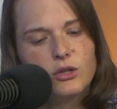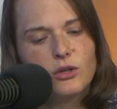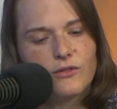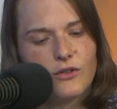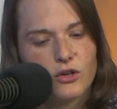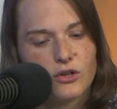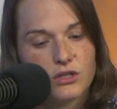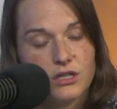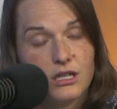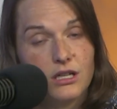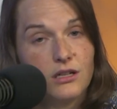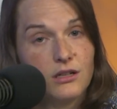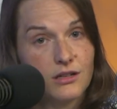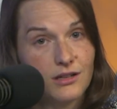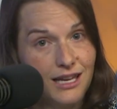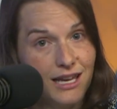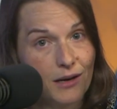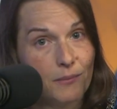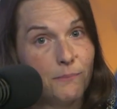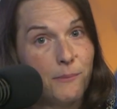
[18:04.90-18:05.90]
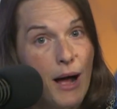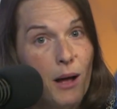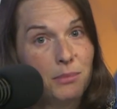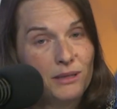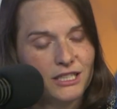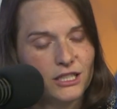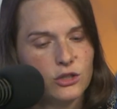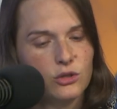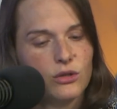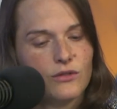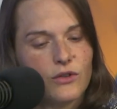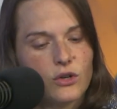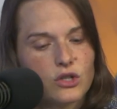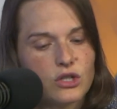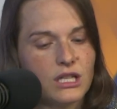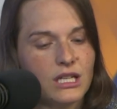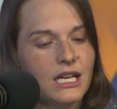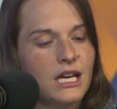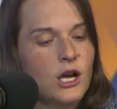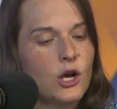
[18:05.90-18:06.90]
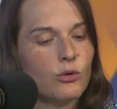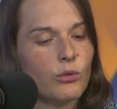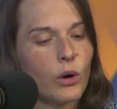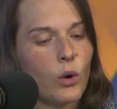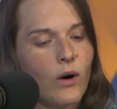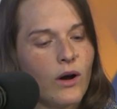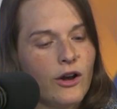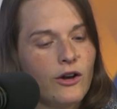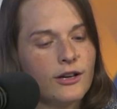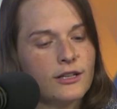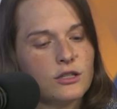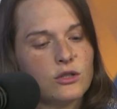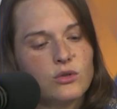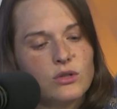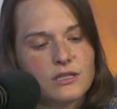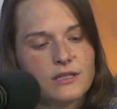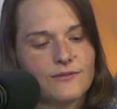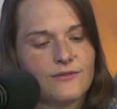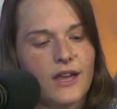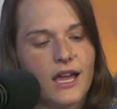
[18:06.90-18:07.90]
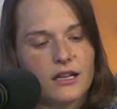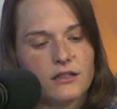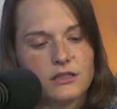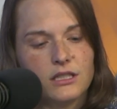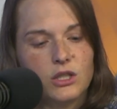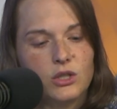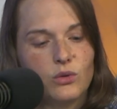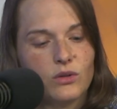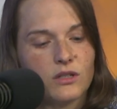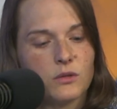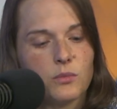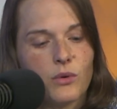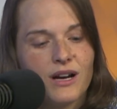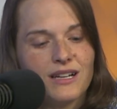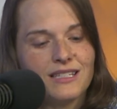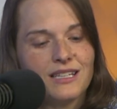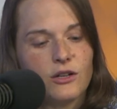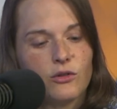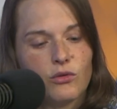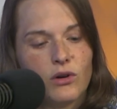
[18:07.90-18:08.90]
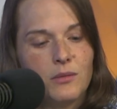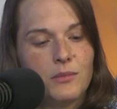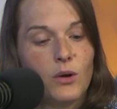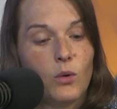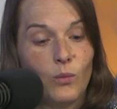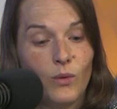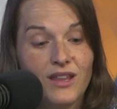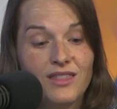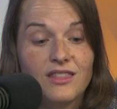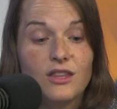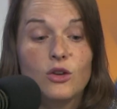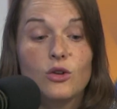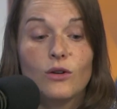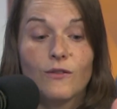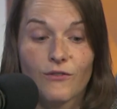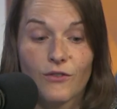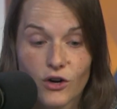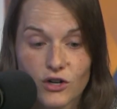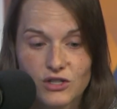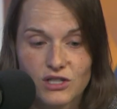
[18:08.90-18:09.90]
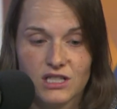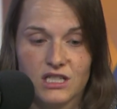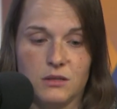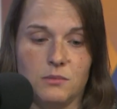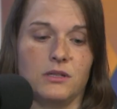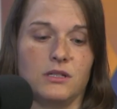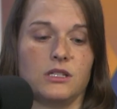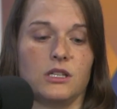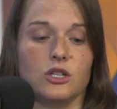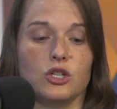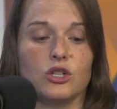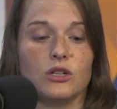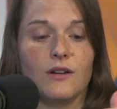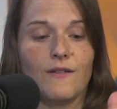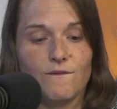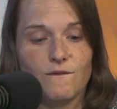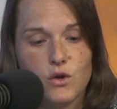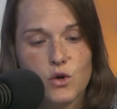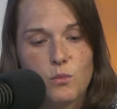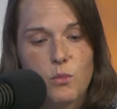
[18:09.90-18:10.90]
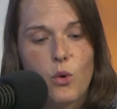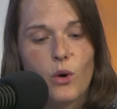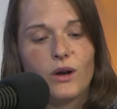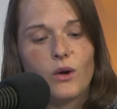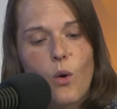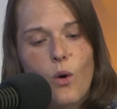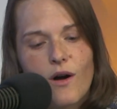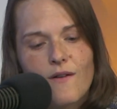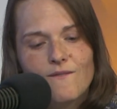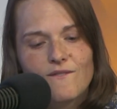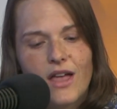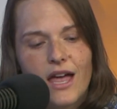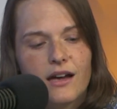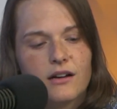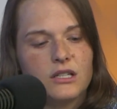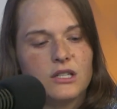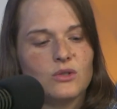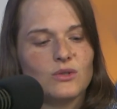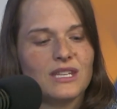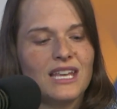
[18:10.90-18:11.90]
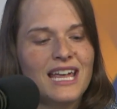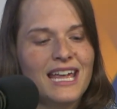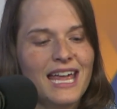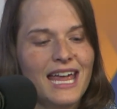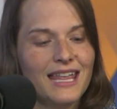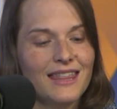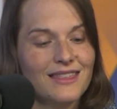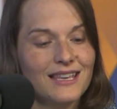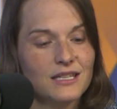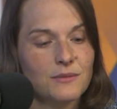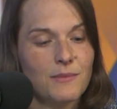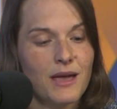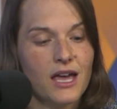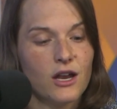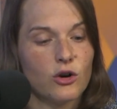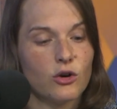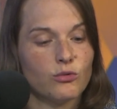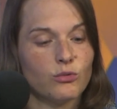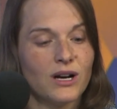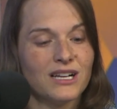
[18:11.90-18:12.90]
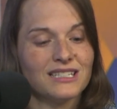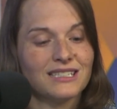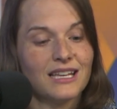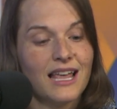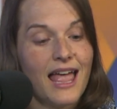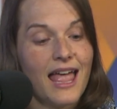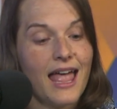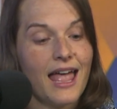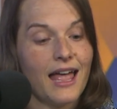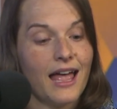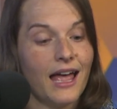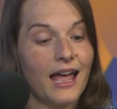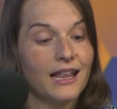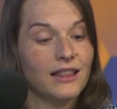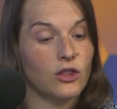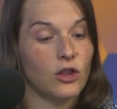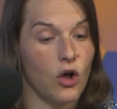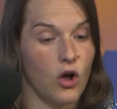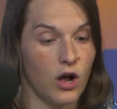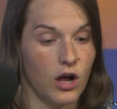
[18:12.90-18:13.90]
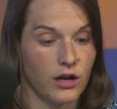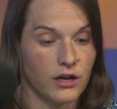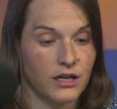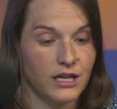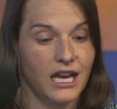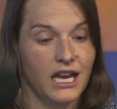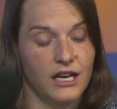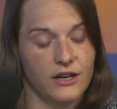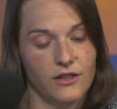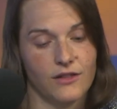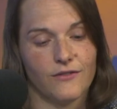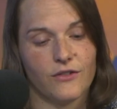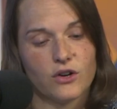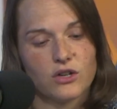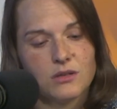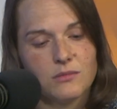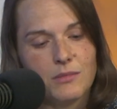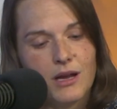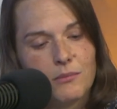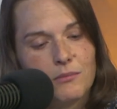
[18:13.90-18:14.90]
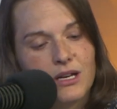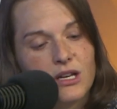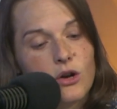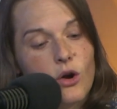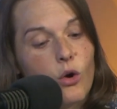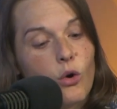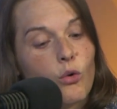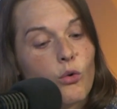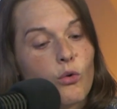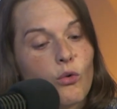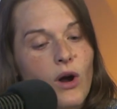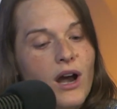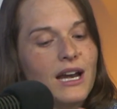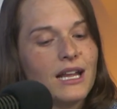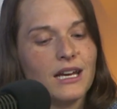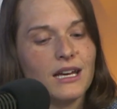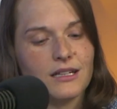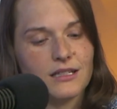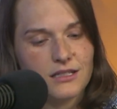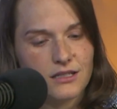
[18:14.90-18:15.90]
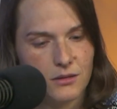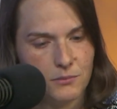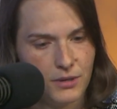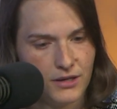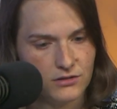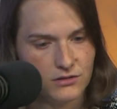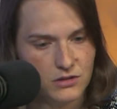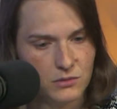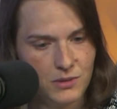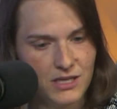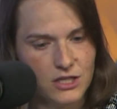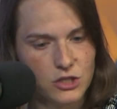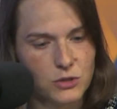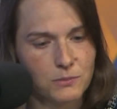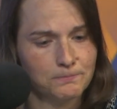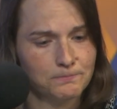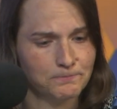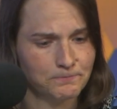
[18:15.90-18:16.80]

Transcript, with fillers: university, again, public university, requiring students and faculty to express agreement with the university's position, viewpoint, or values in this manner runs headlong into the First Amendment, right against compelled speech.